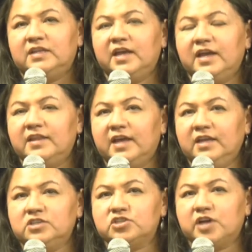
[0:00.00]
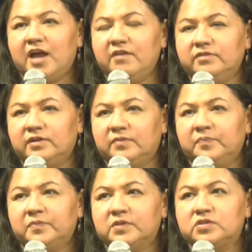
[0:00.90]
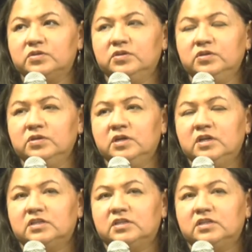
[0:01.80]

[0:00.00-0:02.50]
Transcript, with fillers: they then traveled to